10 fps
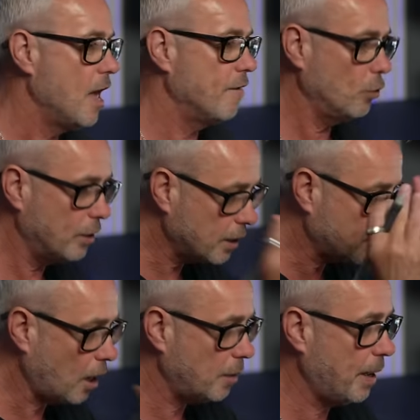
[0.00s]
If you're in the
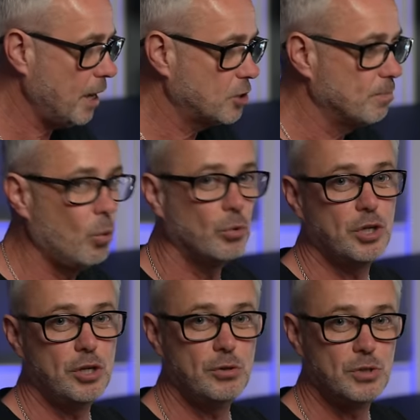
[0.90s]
color page more than
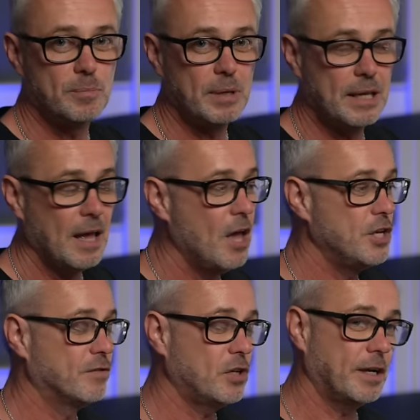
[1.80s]
you used to be,
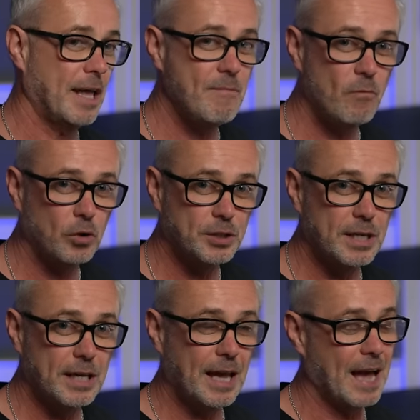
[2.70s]
you've started
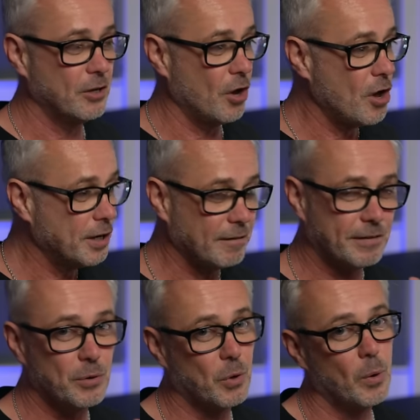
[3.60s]
invoicing and you're earning a
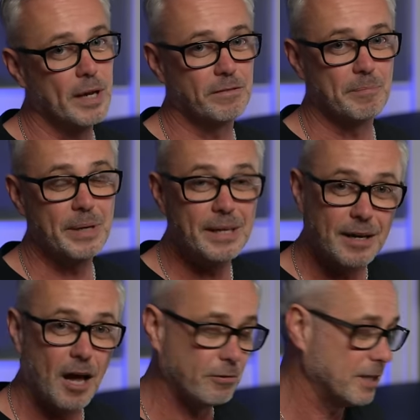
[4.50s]
few quid from being a
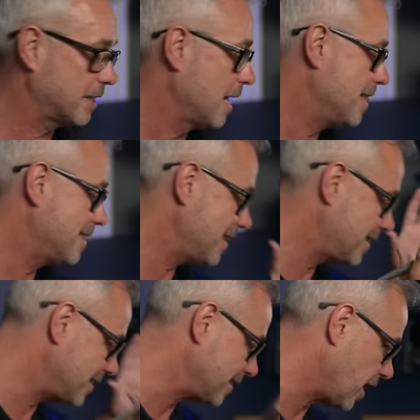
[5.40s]
colorist,
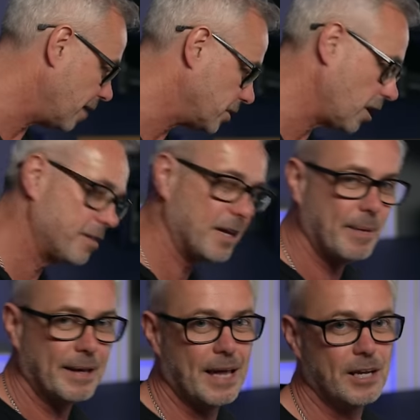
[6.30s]
this is the time to start thinking
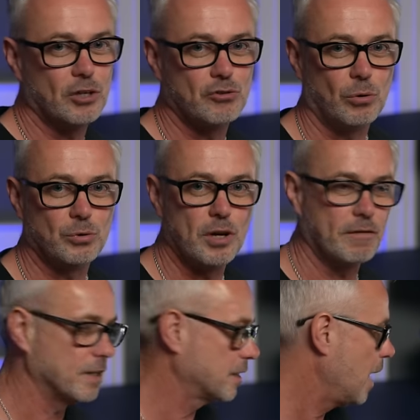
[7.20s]
about getting a control
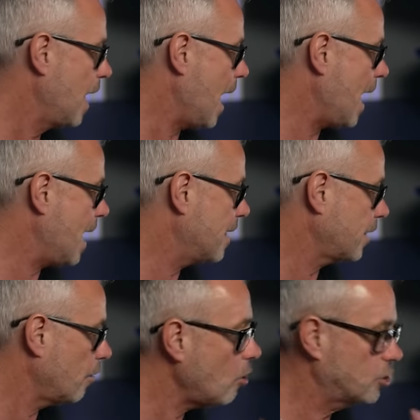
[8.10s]
surface. And
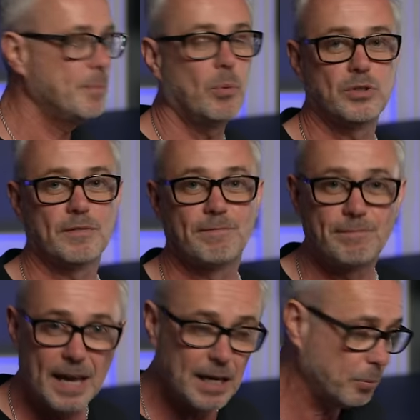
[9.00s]
there are cheaper ones
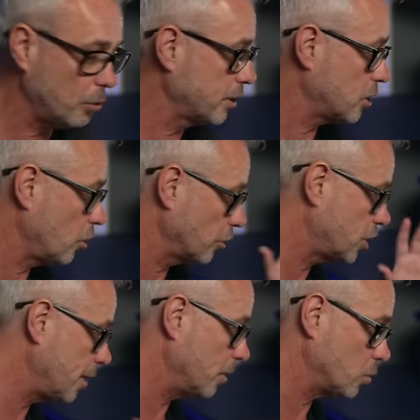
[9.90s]
available. This is not the
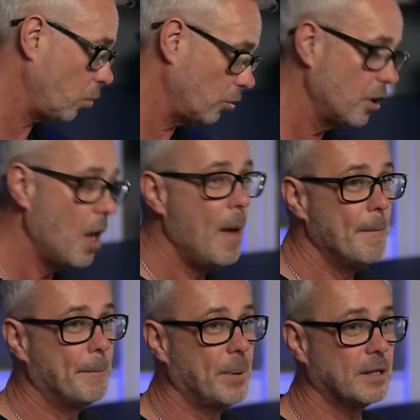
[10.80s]
cheapest one,
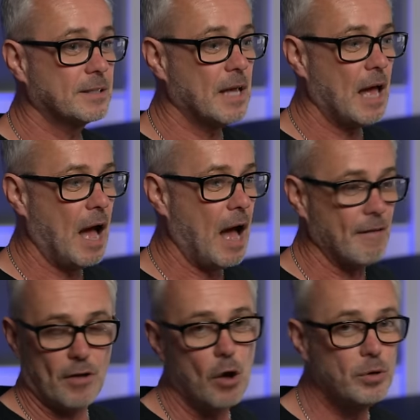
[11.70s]
but
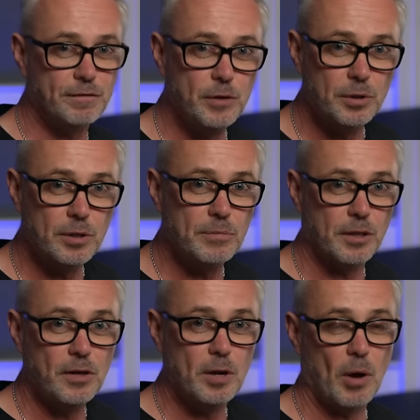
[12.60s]
I've owned a few of them. The
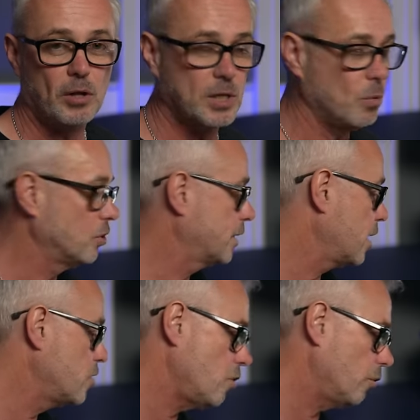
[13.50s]
third party ones, they're
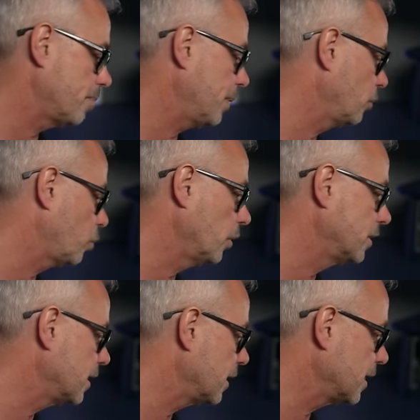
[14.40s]
not the build
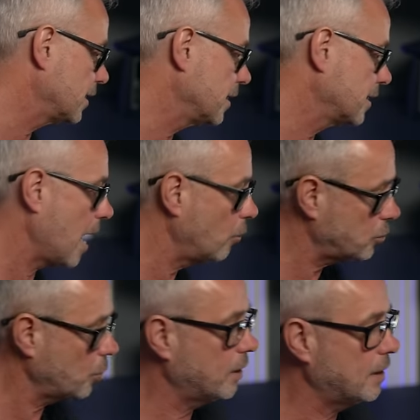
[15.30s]
quality that this is. And
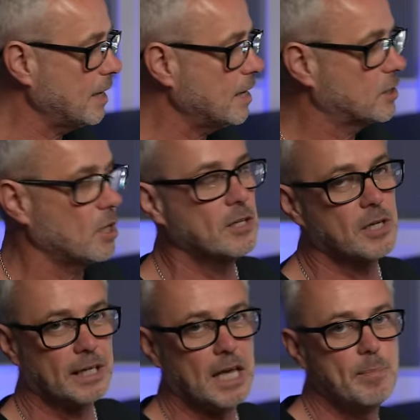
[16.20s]
also with this, it's
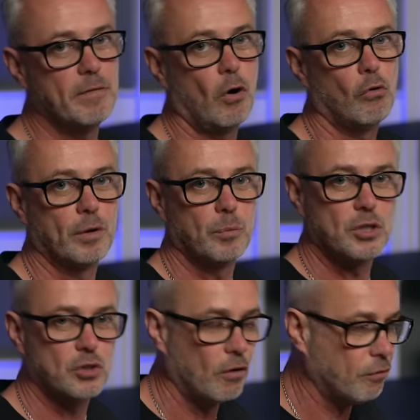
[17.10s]
gonna keep evolving with
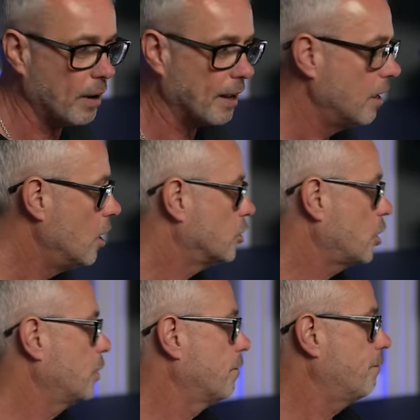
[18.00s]
the software.
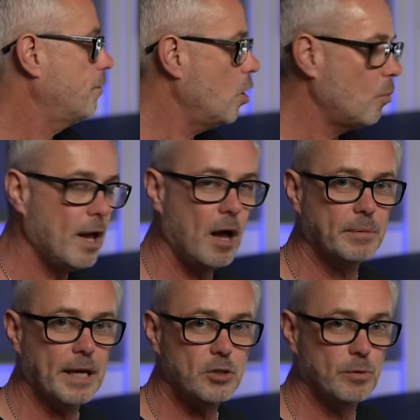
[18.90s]
So with the firmware
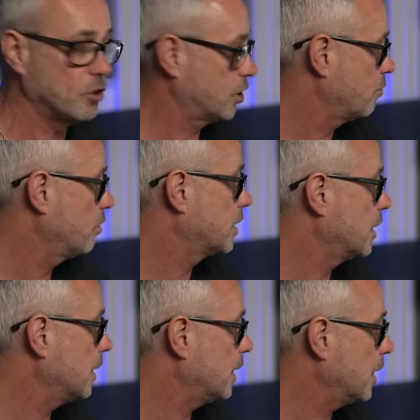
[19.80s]
updates, we've just seen
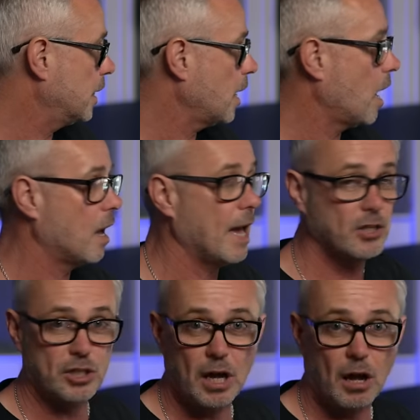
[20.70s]
recently
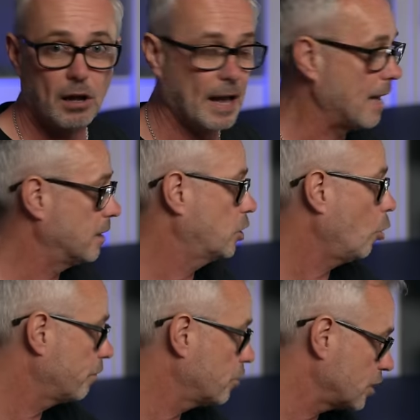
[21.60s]
HDR and
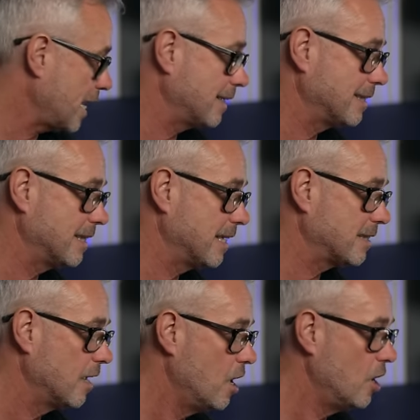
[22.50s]
Dolby Vision added to this.